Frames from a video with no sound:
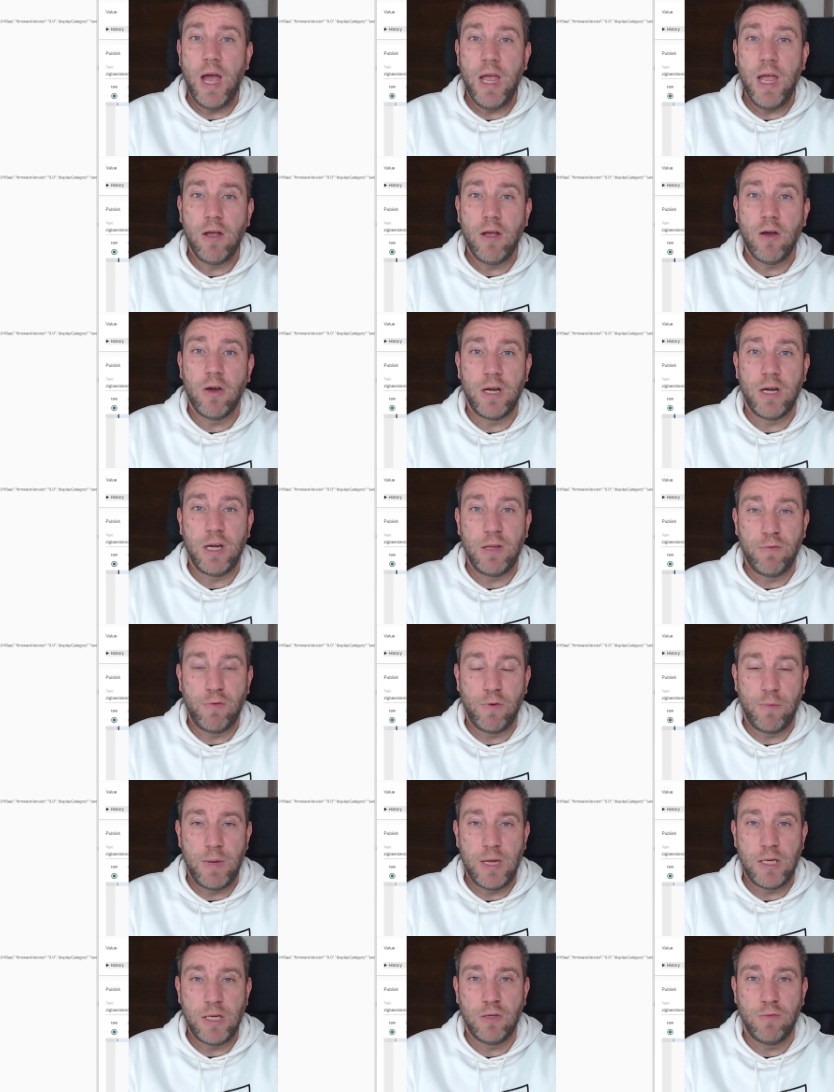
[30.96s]
I got an
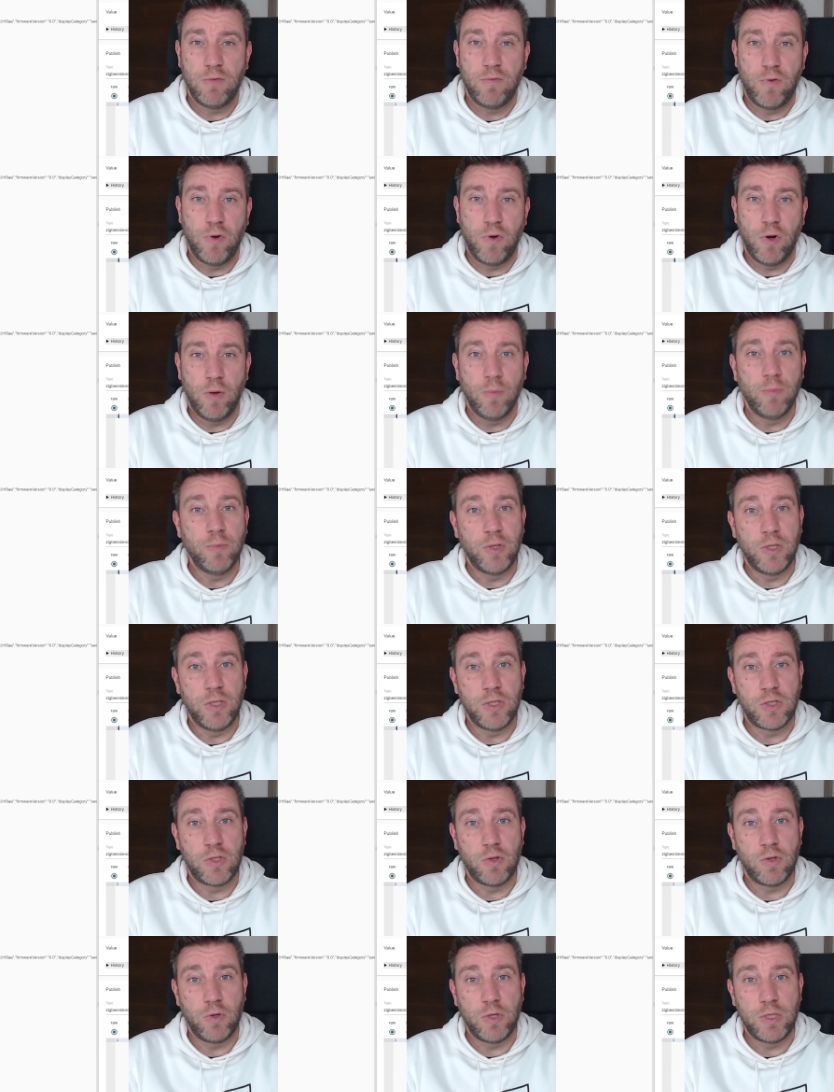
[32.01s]
information from the
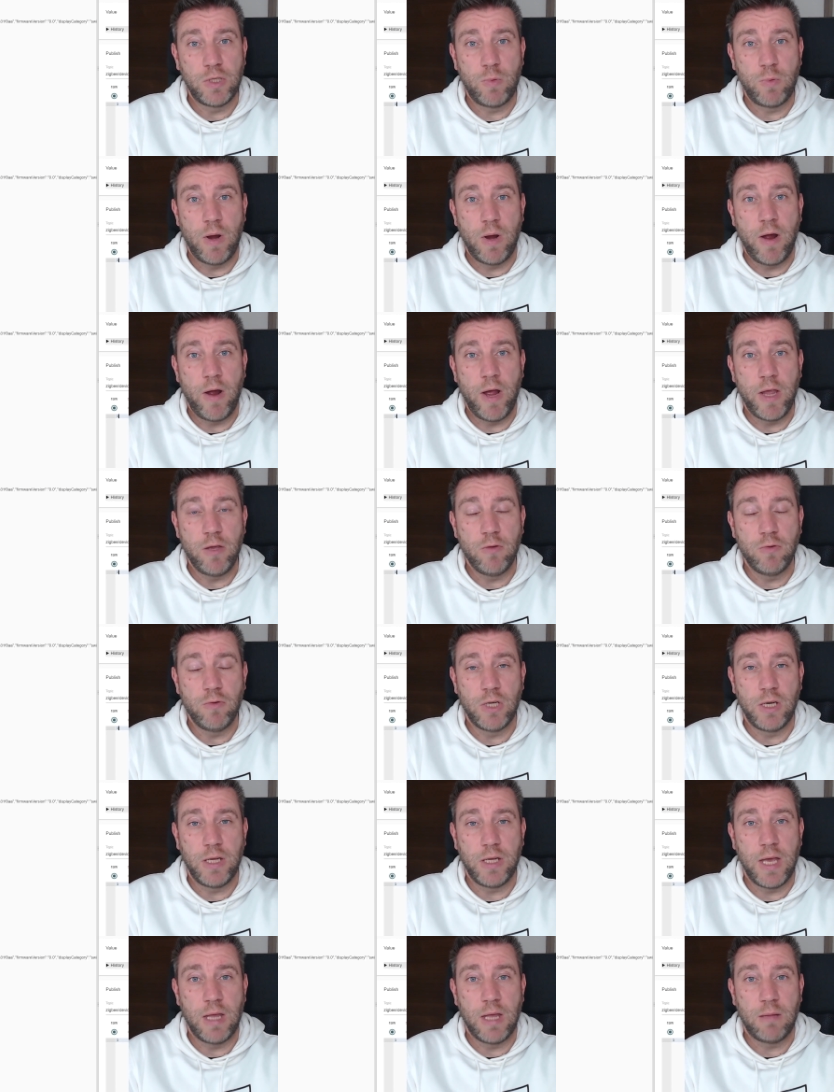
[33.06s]
source where I
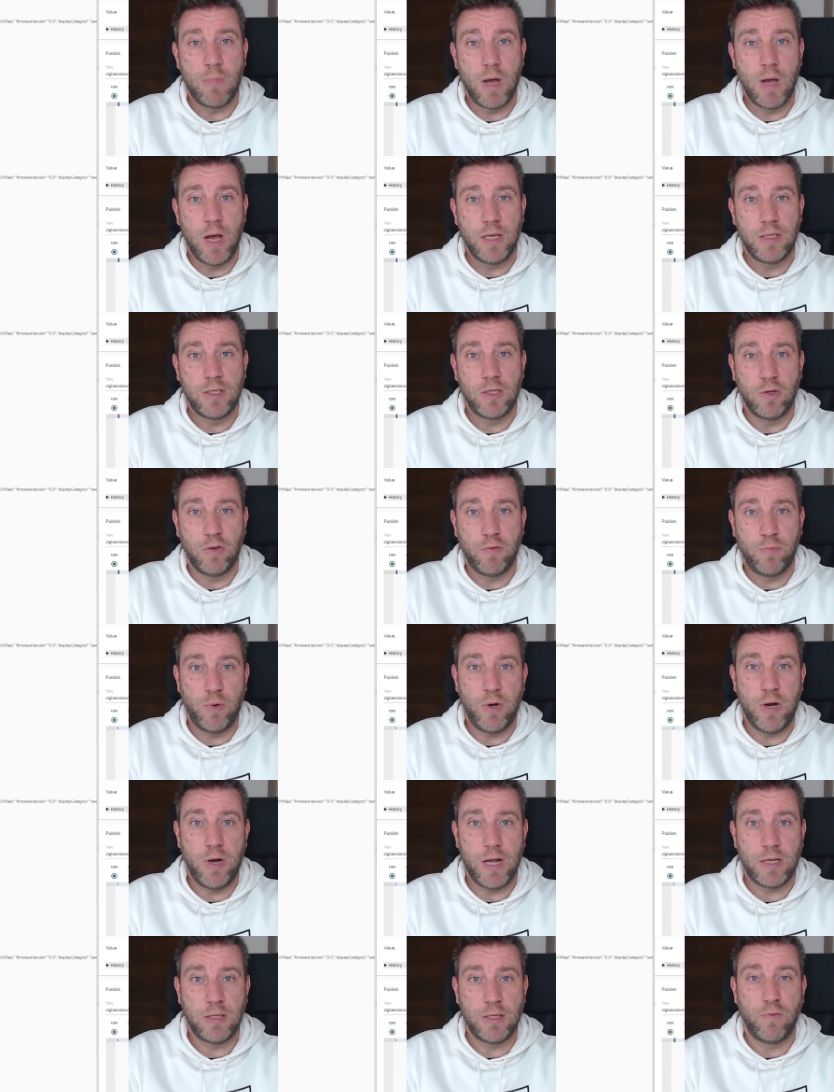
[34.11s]
usually get my Sonoff
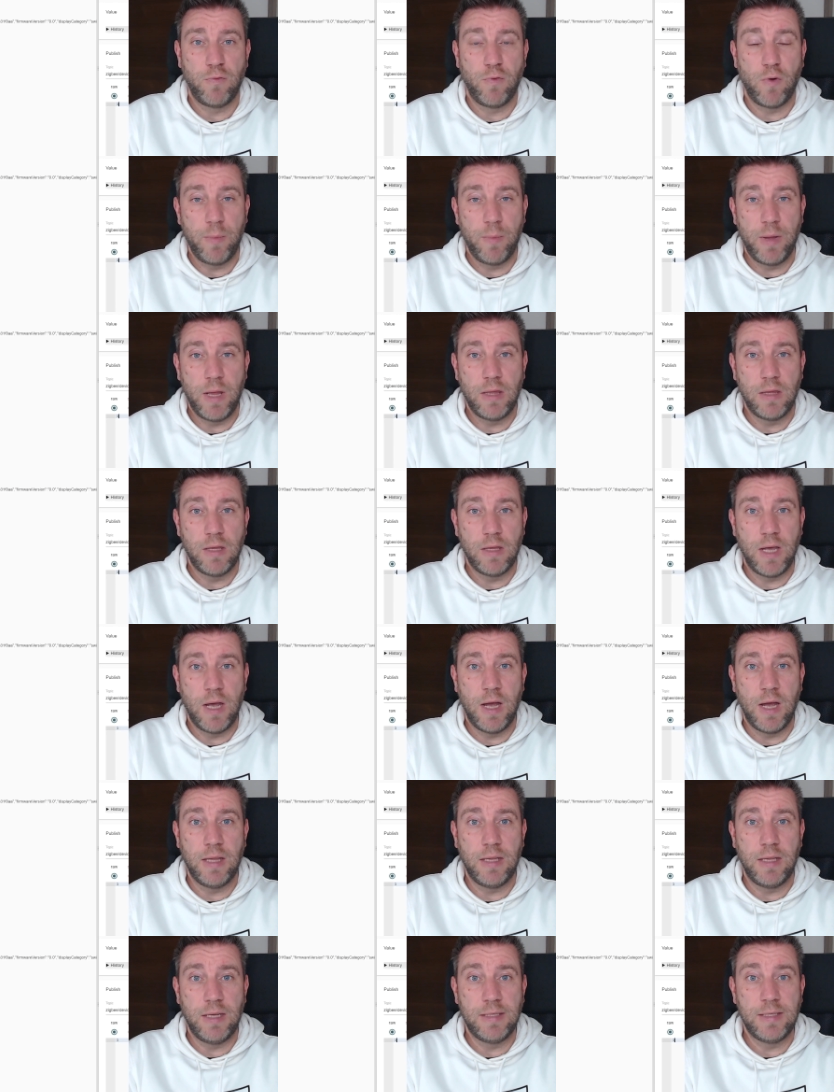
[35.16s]
products from, and
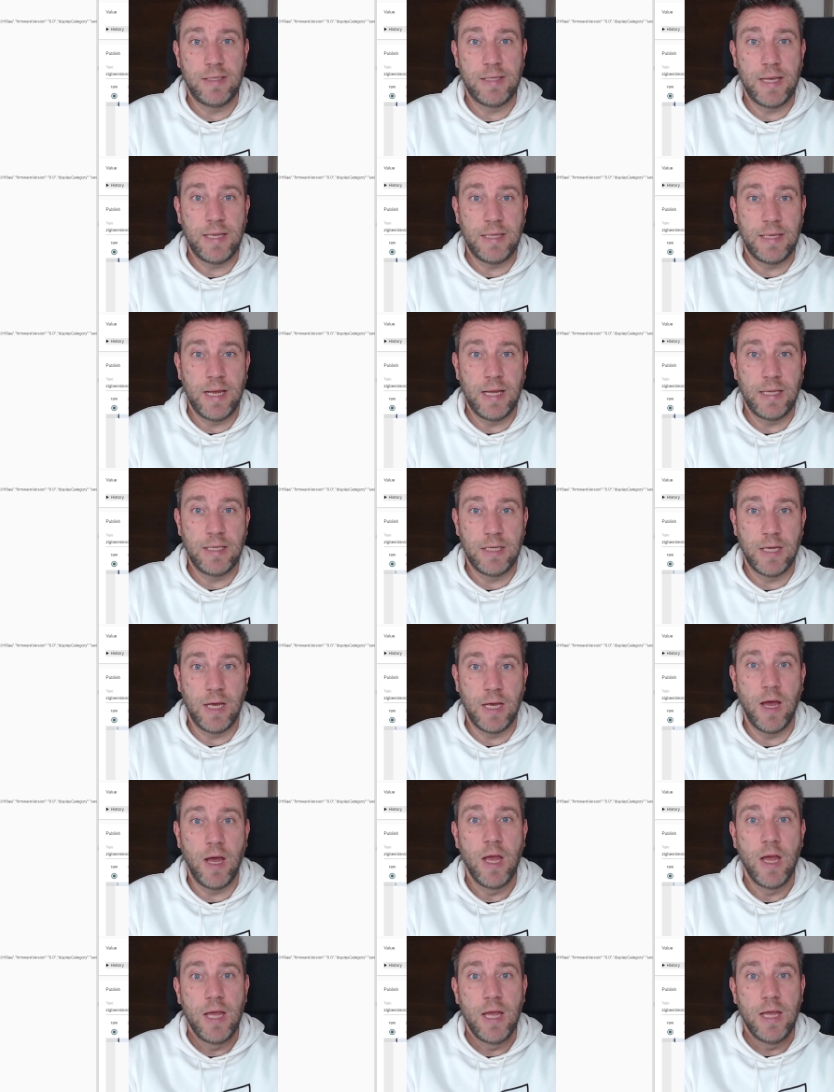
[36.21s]
uh, they said that
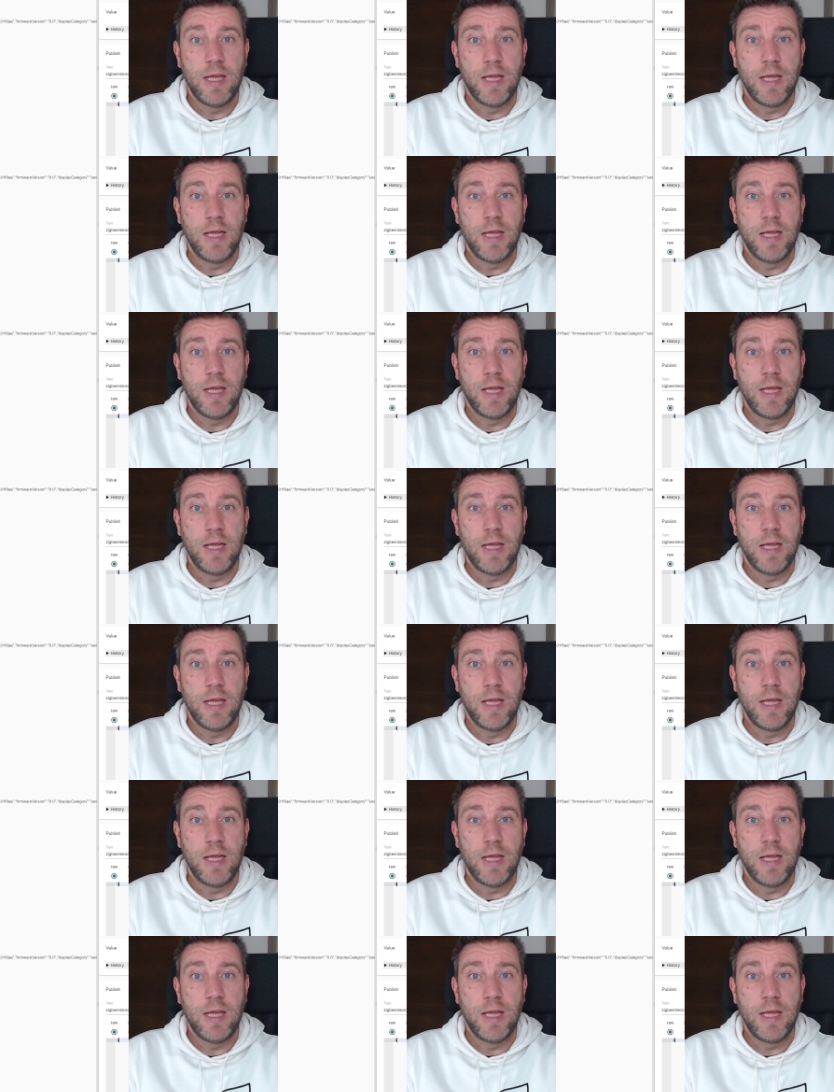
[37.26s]
uh,